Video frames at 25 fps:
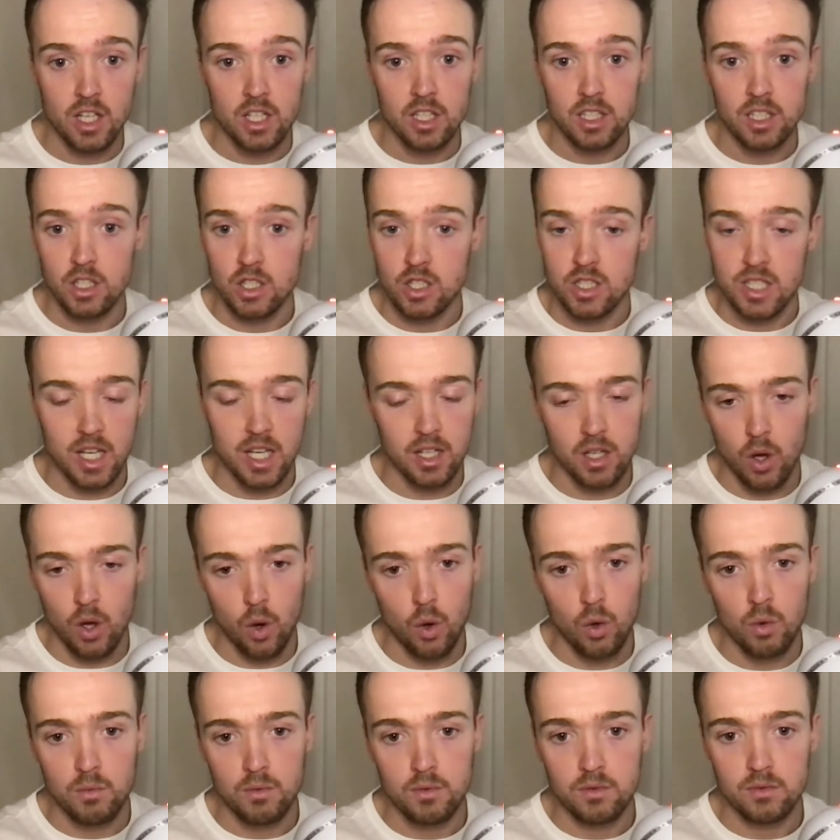You say,
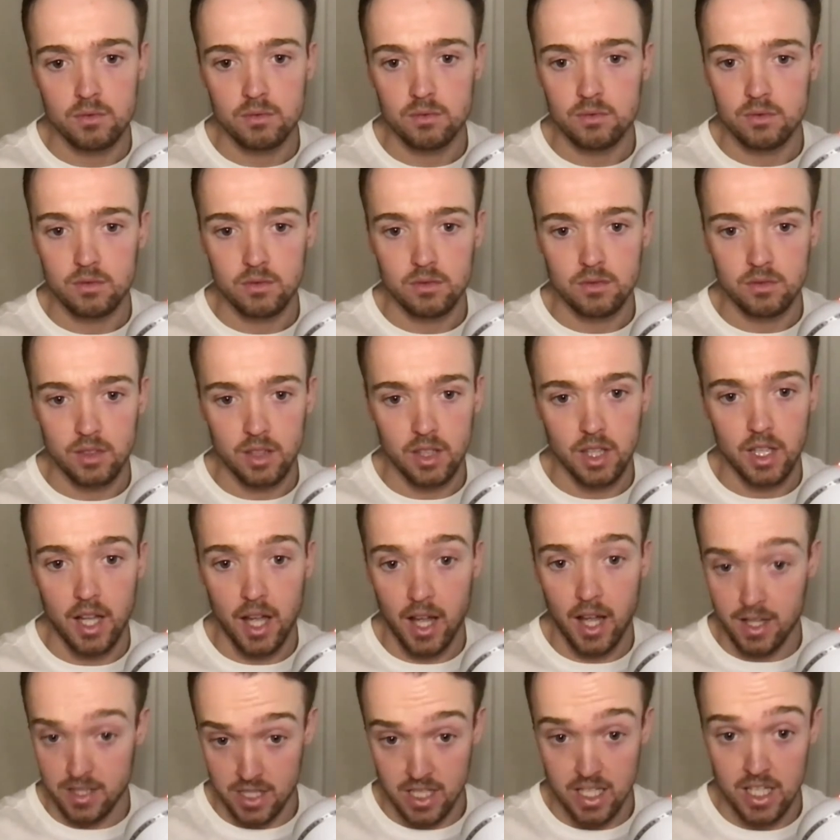no,
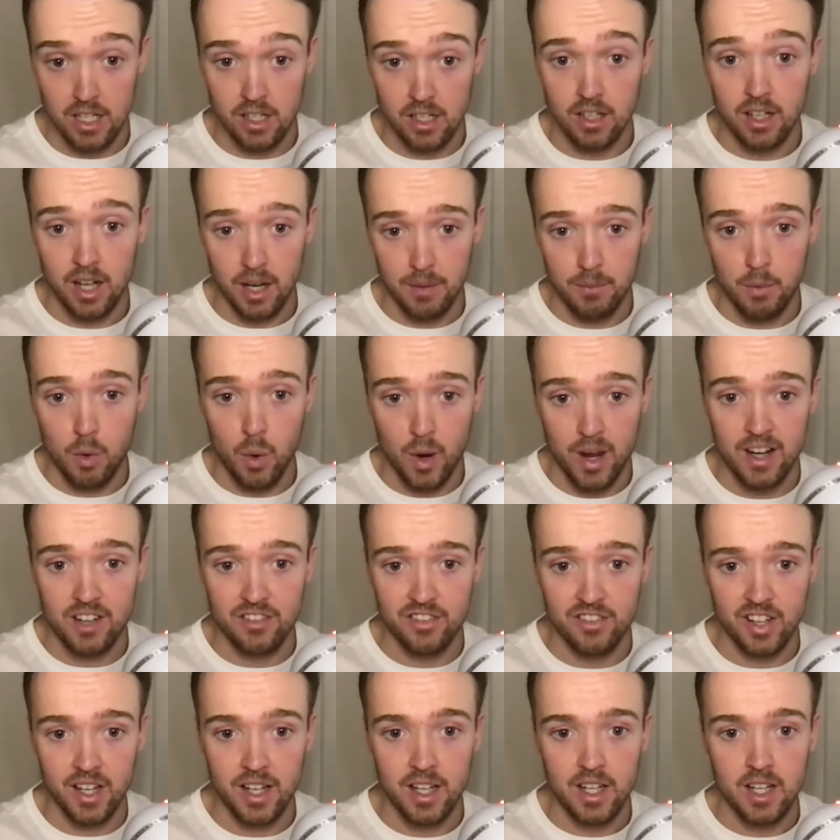that's here, I'm aware of
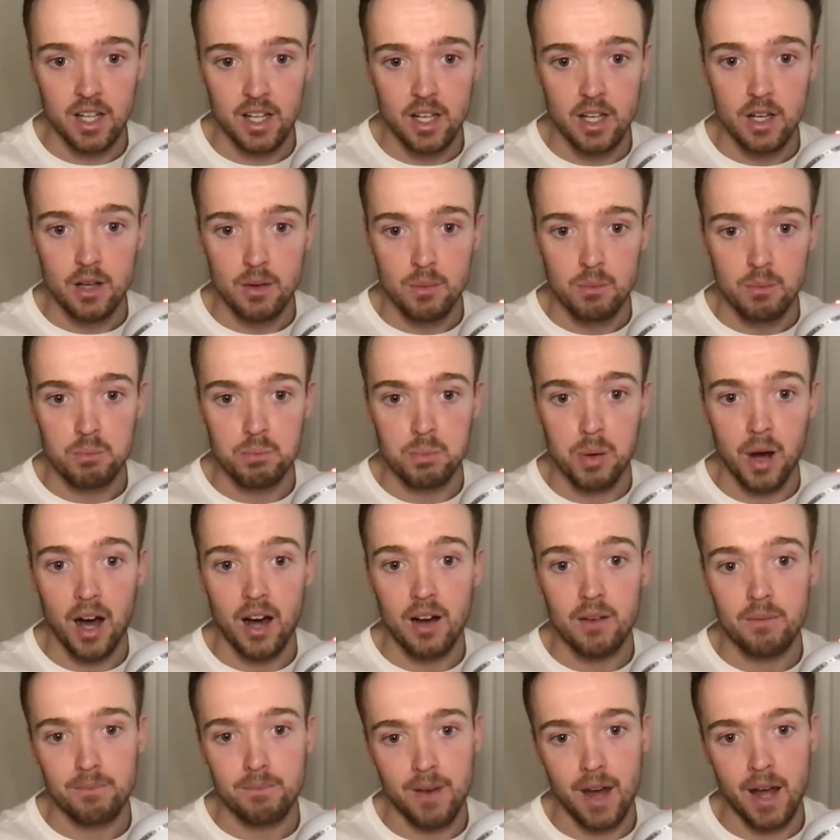it,
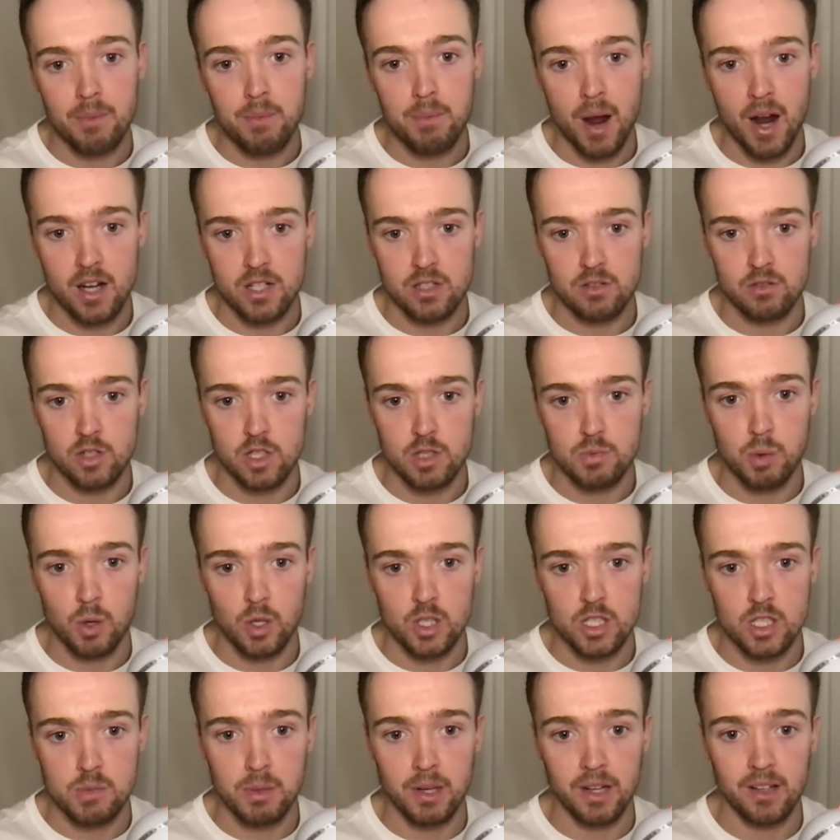but my personal
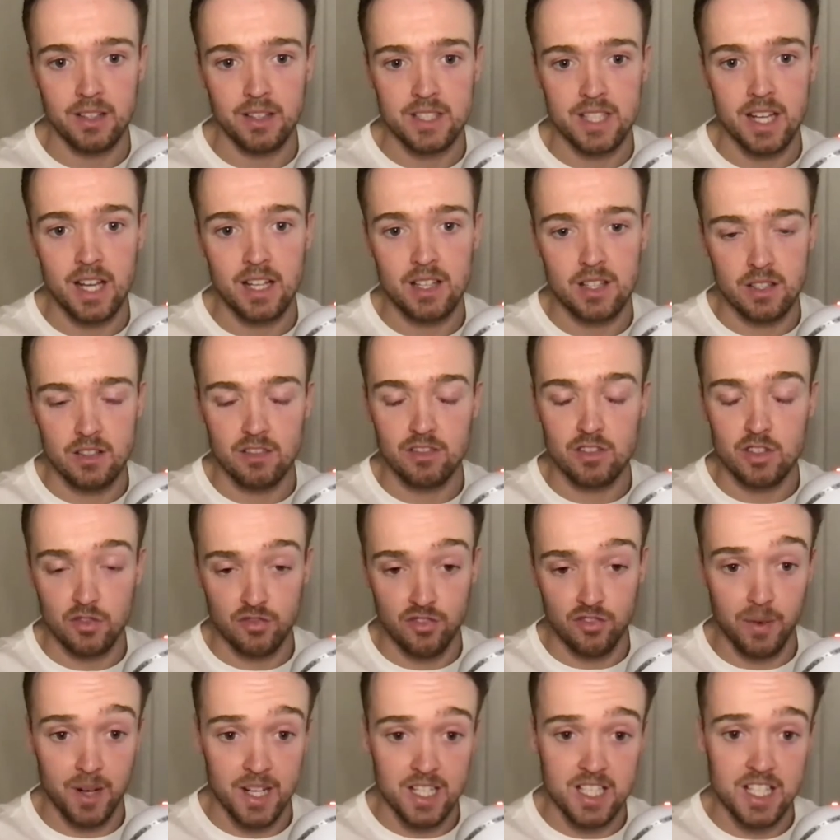responsibility and for
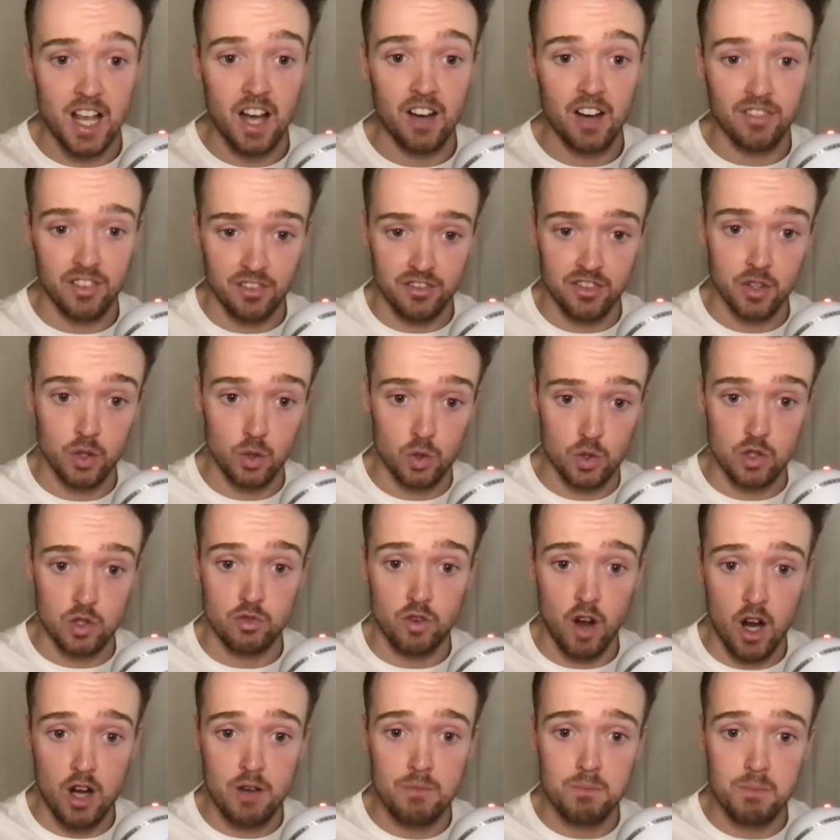myself and for those
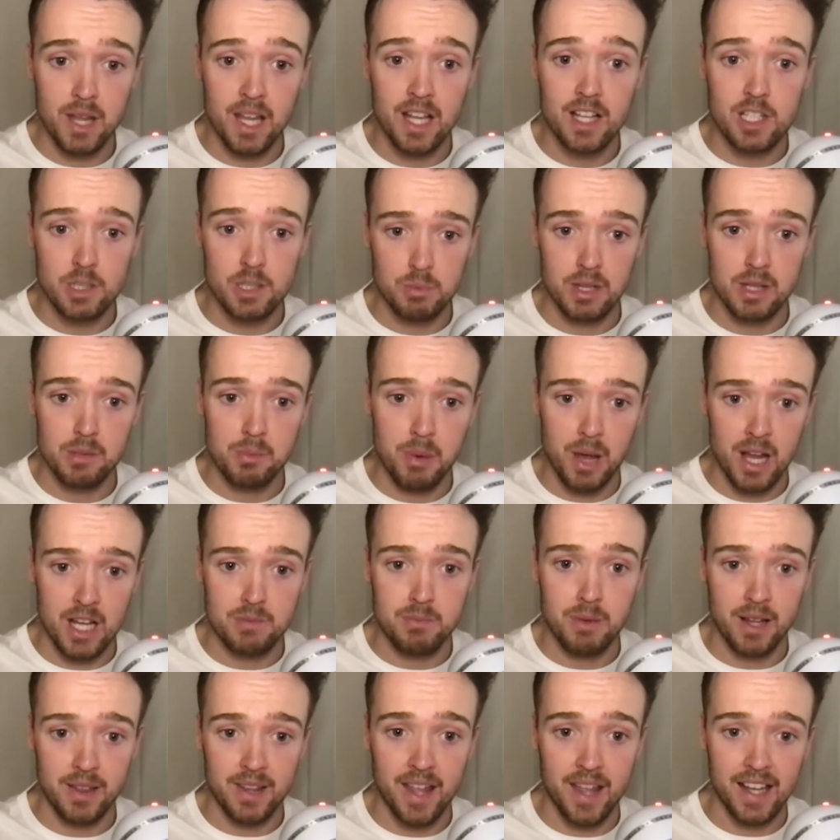around me to be the best
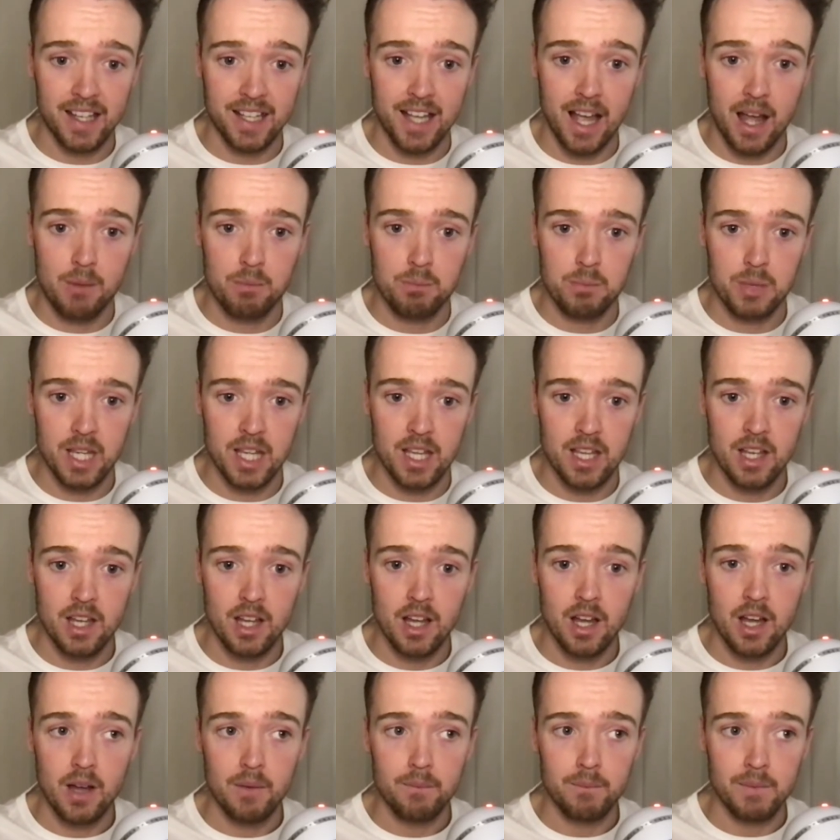man that I can be
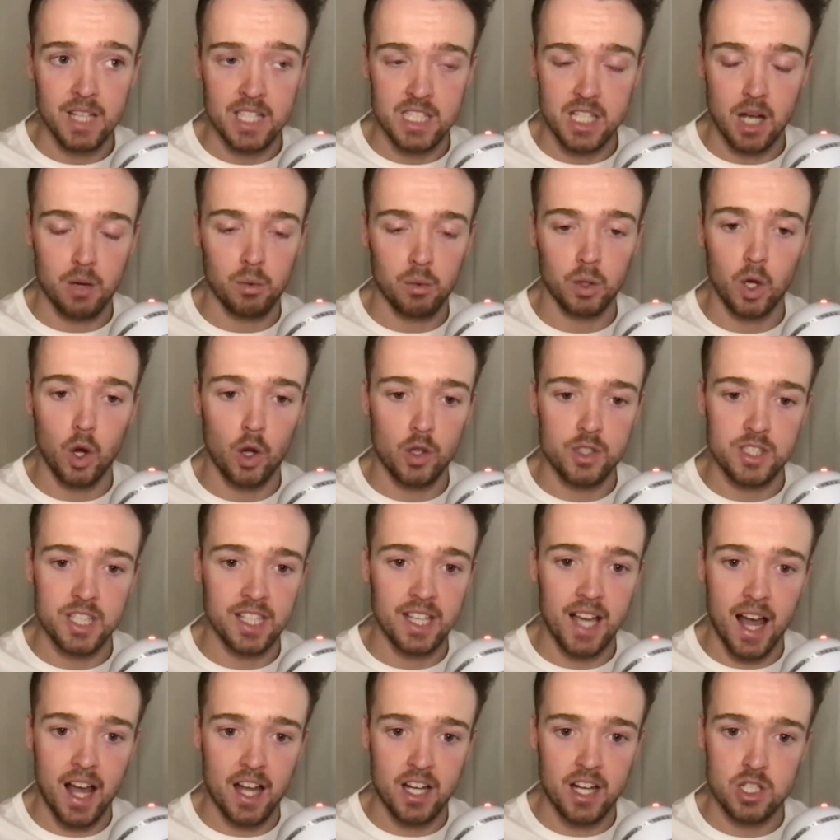means that I will not take
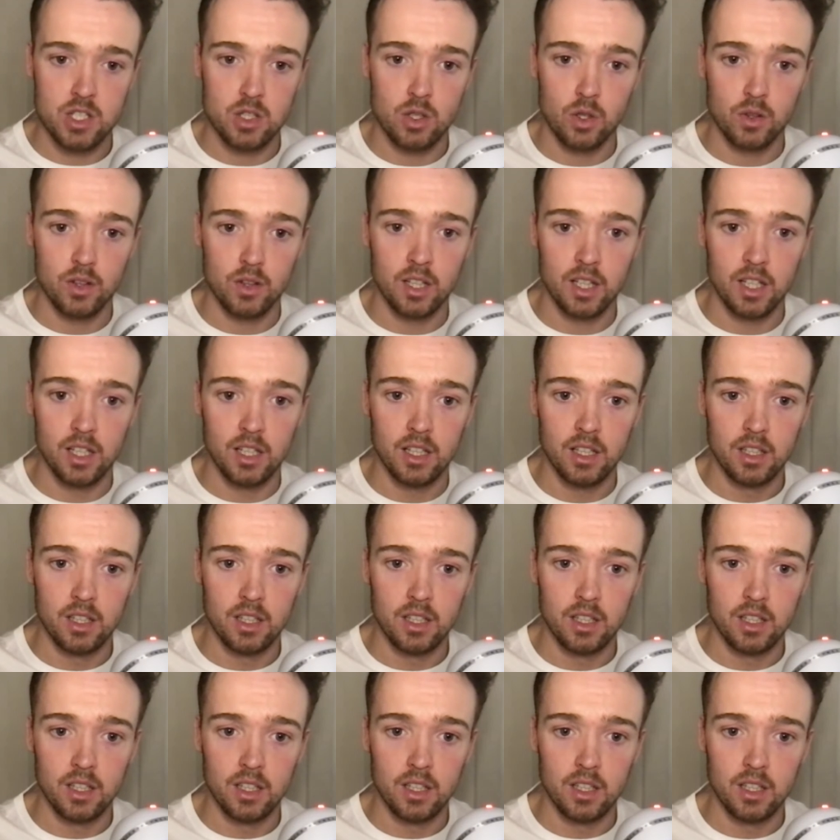action on the